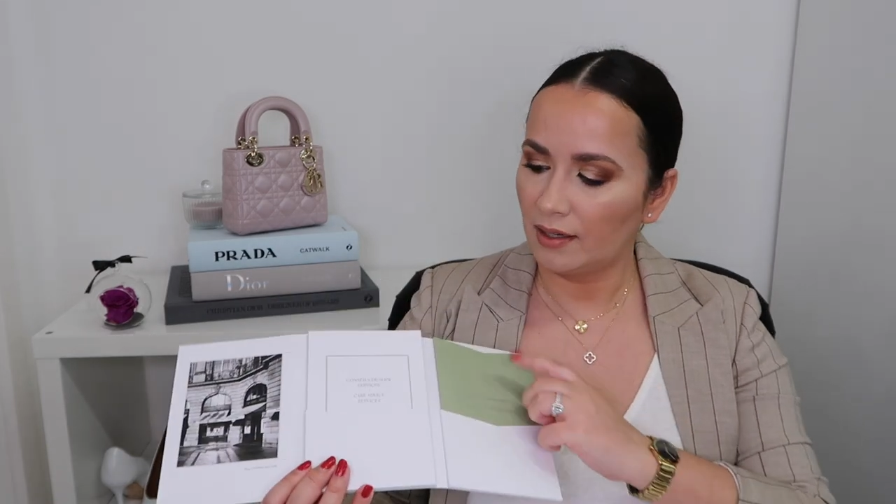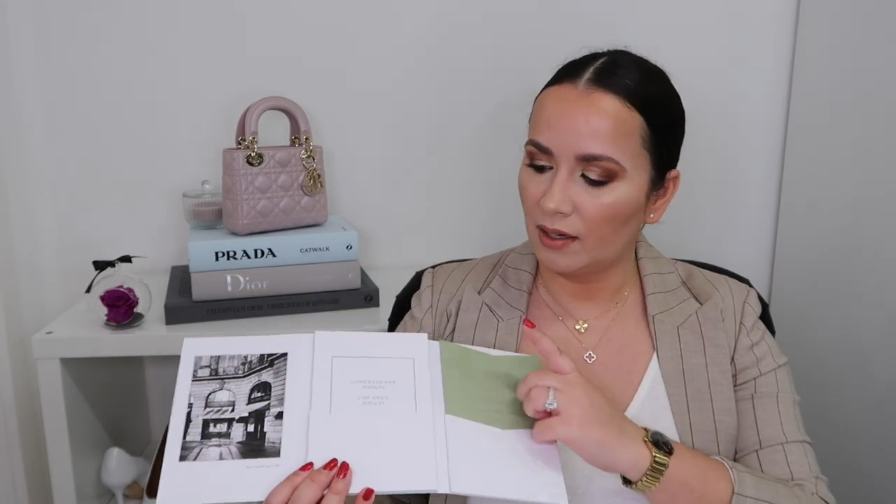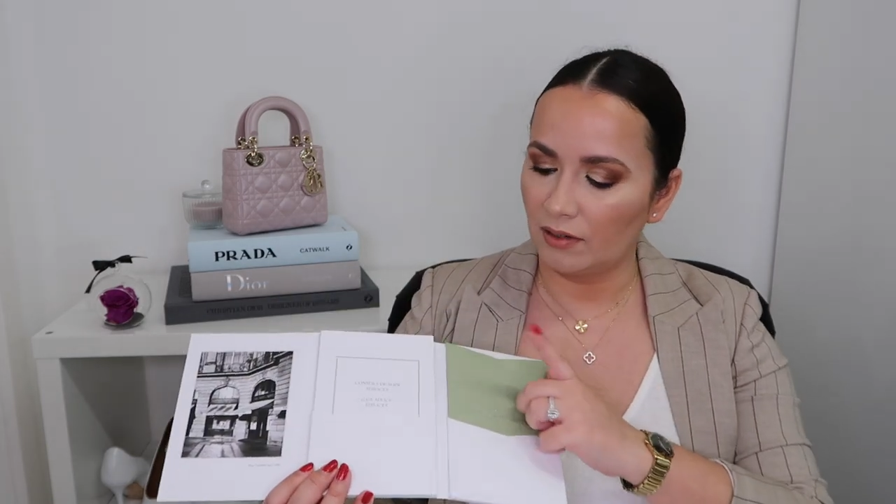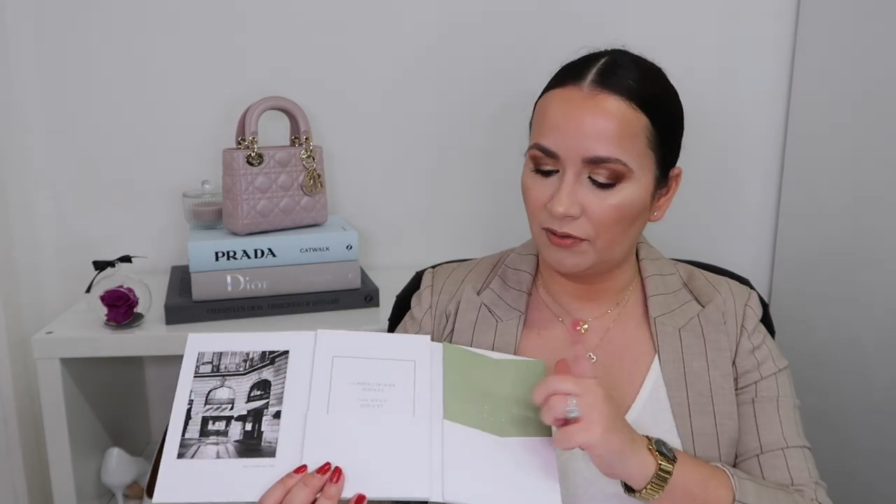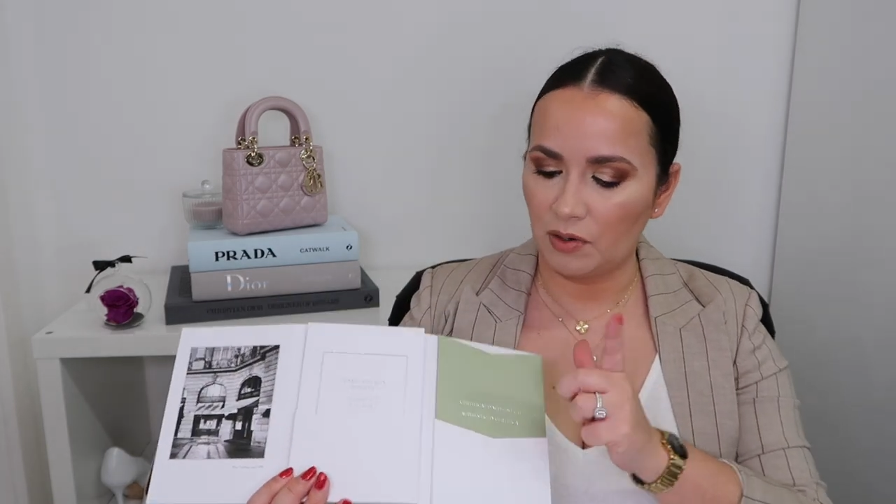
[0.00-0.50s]

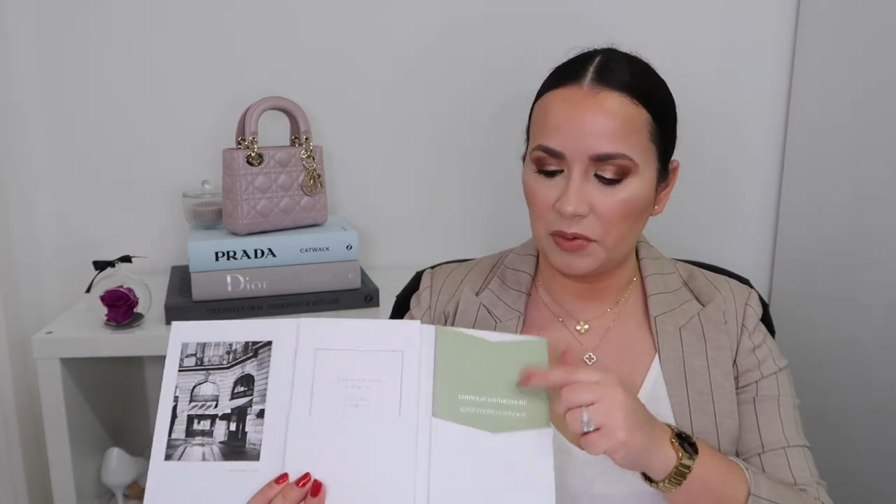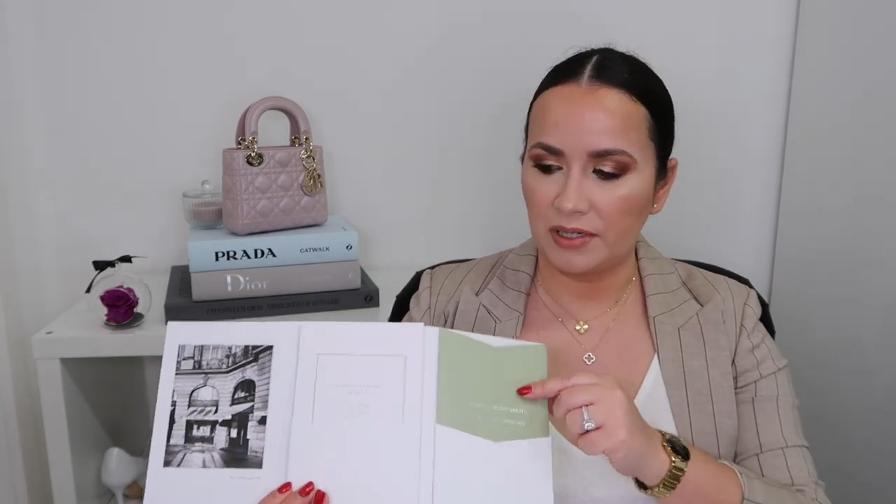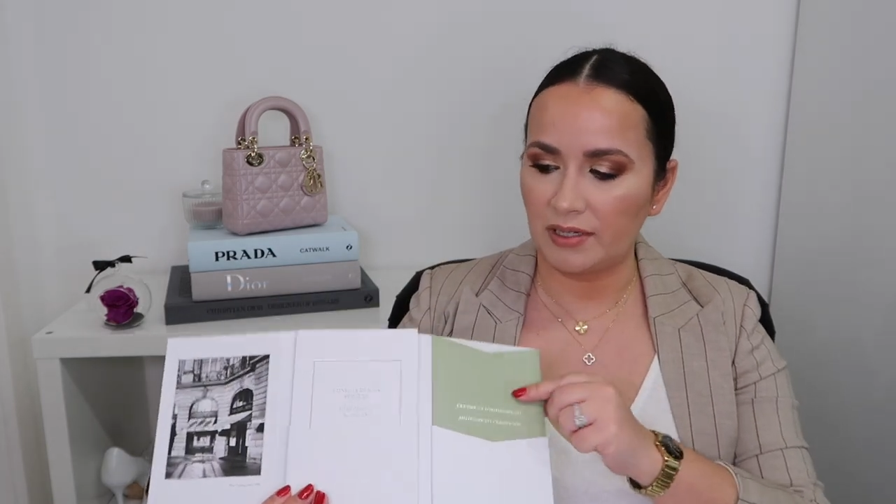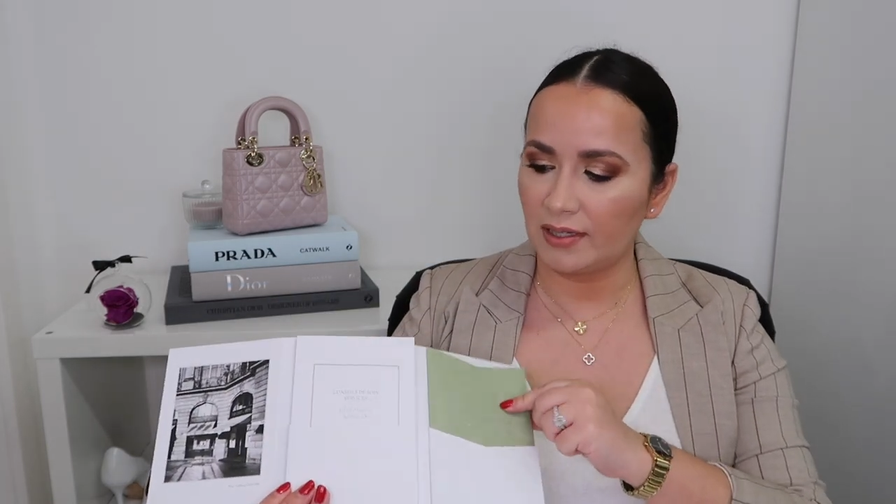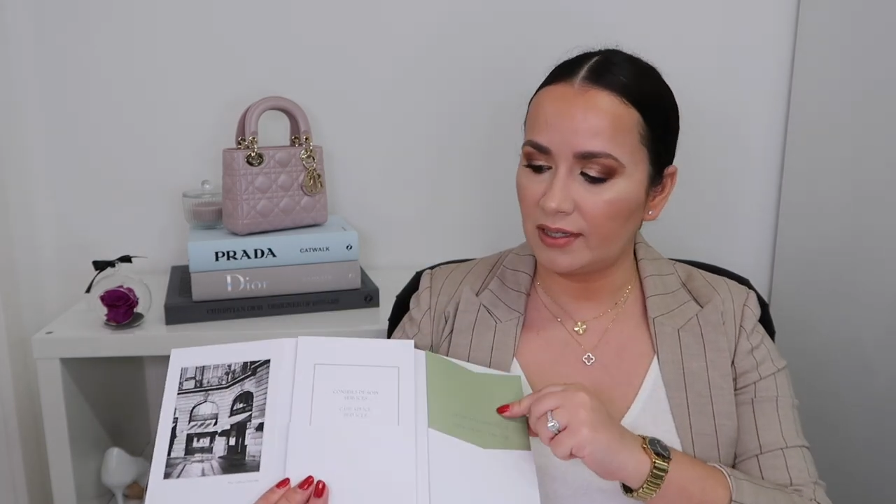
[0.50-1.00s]
of
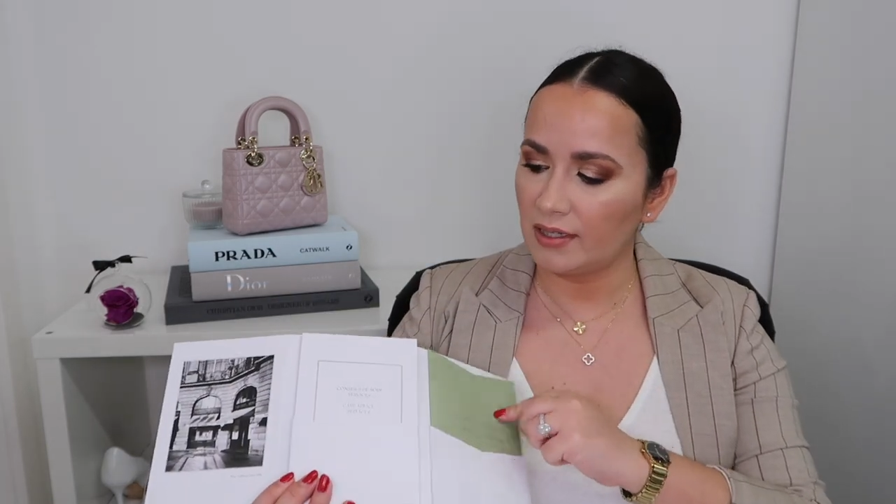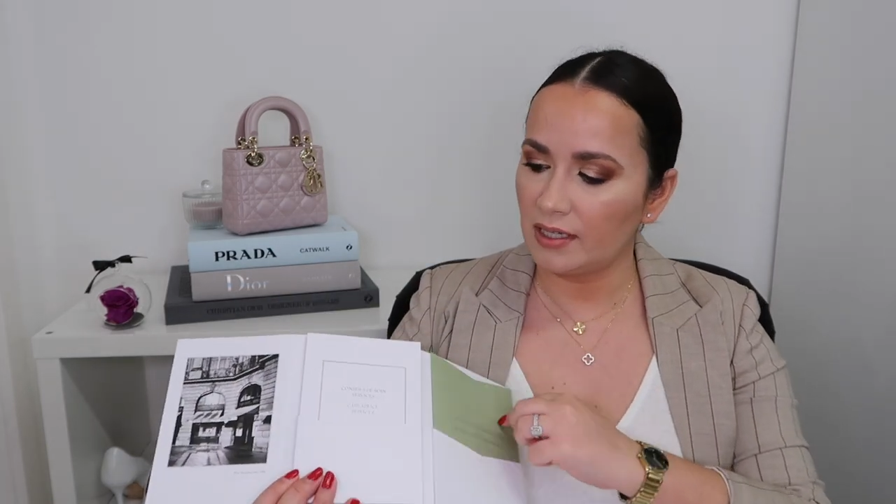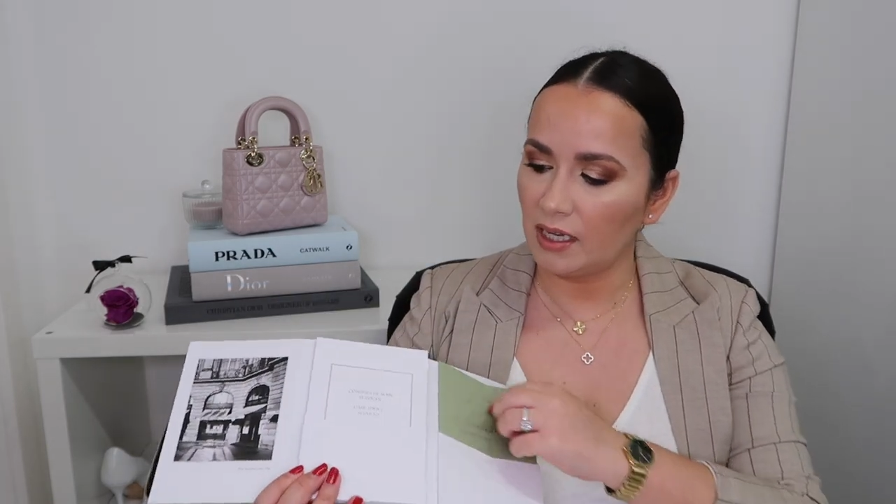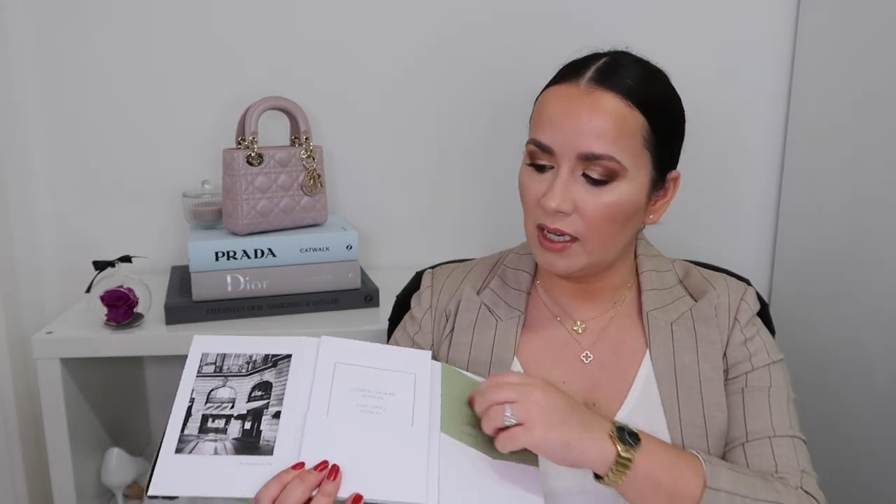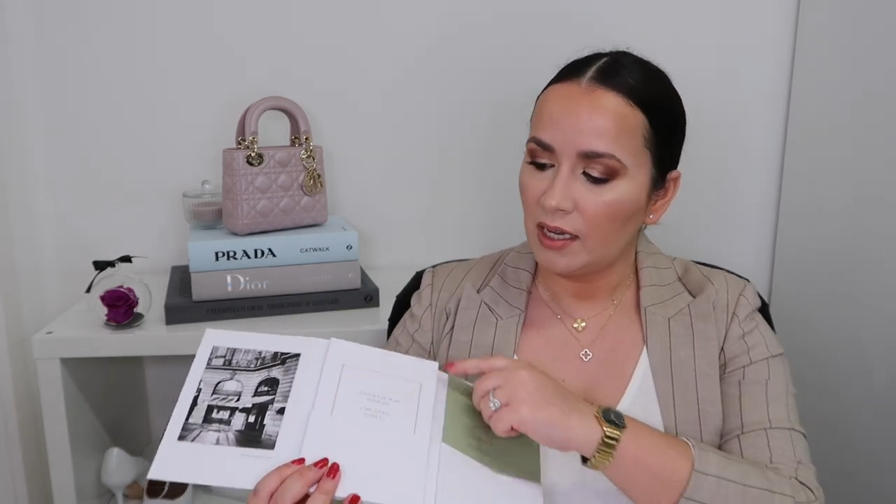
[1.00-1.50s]

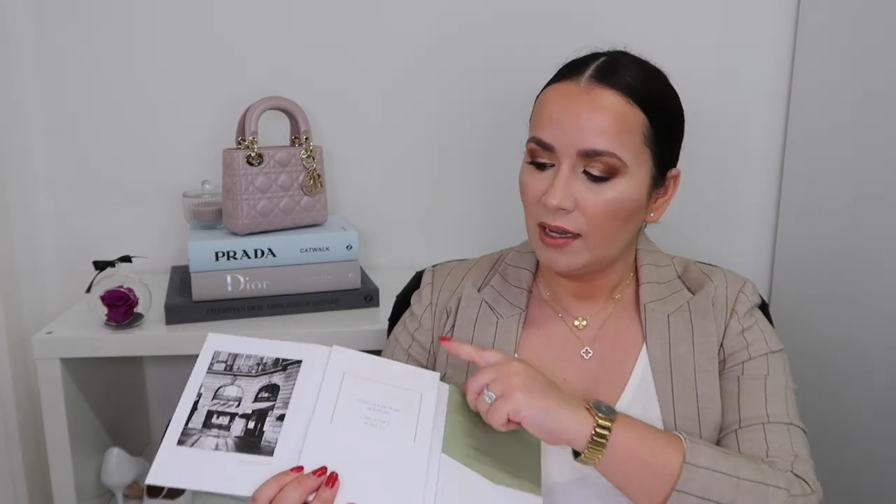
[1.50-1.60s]
authenticity